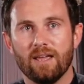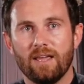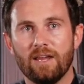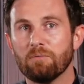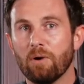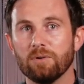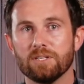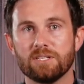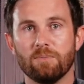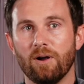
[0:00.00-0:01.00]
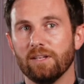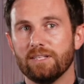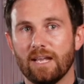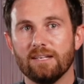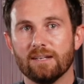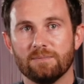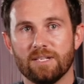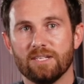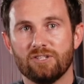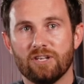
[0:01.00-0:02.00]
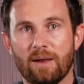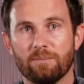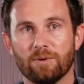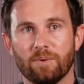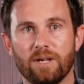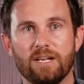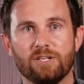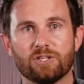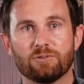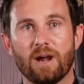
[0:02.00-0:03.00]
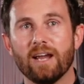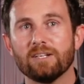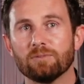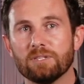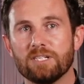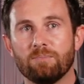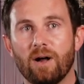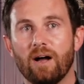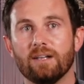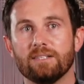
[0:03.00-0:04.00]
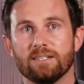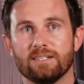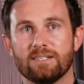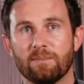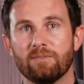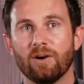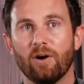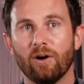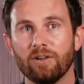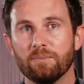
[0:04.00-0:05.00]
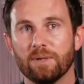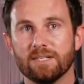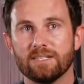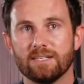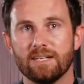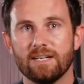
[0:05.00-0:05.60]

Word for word: he wrote a small addendum to this chapter where he tried to respond to some of the arguments